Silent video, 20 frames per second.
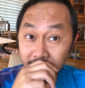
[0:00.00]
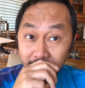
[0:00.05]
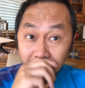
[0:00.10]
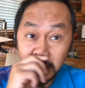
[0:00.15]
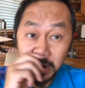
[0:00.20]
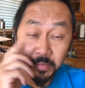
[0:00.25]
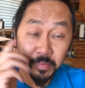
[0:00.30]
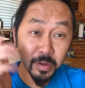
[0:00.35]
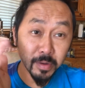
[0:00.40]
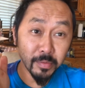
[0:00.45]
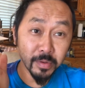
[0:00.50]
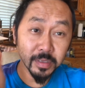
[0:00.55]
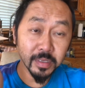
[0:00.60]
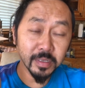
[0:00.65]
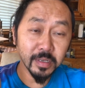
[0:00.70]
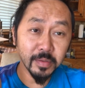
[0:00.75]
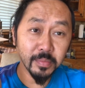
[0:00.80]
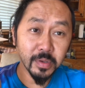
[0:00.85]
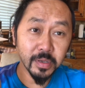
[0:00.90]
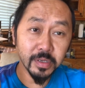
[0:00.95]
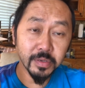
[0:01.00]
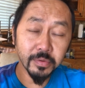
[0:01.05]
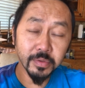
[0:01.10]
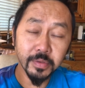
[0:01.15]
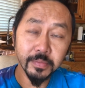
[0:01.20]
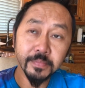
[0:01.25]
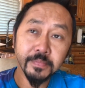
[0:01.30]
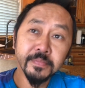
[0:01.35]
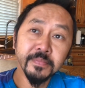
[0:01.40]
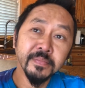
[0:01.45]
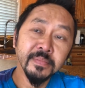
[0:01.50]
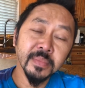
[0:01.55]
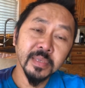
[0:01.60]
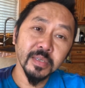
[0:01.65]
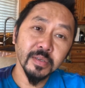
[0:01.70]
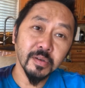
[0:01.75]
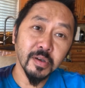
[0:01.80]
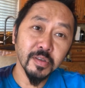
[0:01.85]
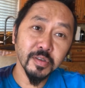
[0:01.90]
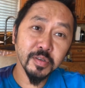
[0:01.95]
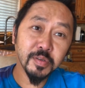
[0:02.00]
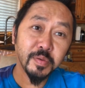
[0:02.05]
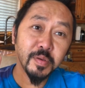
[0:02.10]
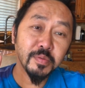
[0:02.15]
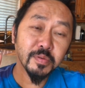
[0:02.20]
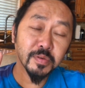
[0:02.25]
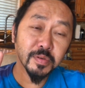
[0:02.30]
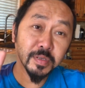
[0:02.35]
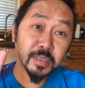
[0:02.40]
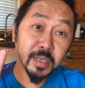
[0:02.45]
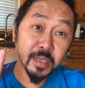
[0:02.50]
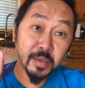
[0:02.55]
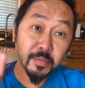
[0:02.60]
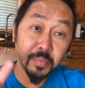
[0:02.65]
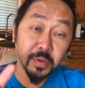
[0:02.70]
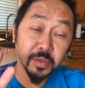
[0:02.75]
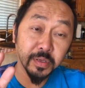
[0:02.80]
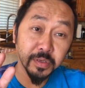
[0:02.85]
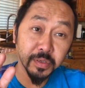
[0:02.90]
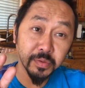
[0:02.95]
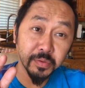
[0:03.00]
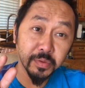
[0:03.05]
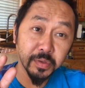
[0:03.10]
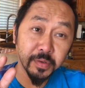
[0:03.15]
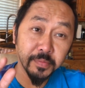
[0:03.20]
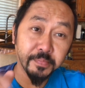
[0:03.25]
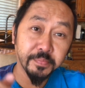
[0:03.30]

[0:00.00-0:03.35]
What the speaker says: Everybody wants to take a picture with him. So all these people are taking pictures with him.